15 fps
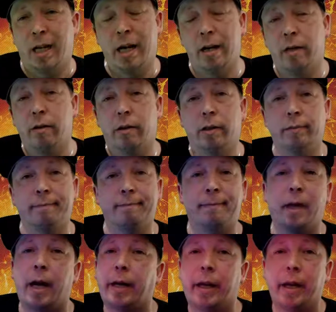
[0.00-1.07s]
Can't do it.
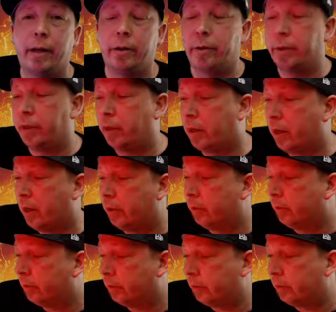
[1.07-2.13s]
I can't do it.
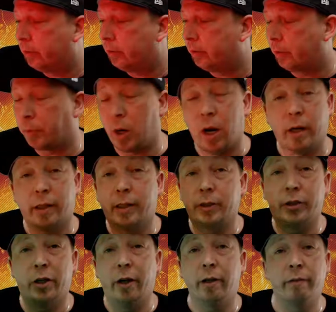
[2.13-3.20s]
The product
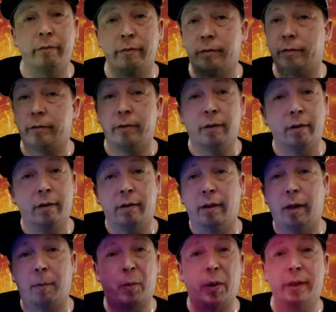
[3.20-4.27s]
is good.
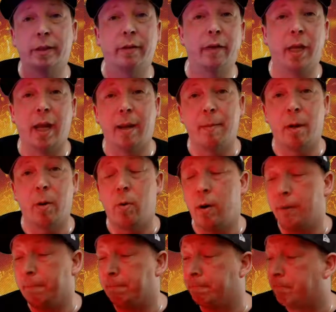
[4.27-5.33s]
It plays every game I
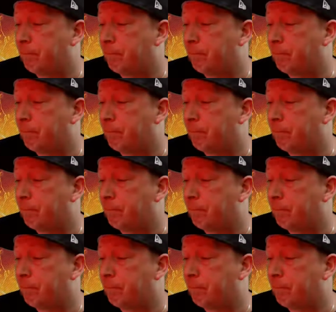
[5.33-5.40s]
want.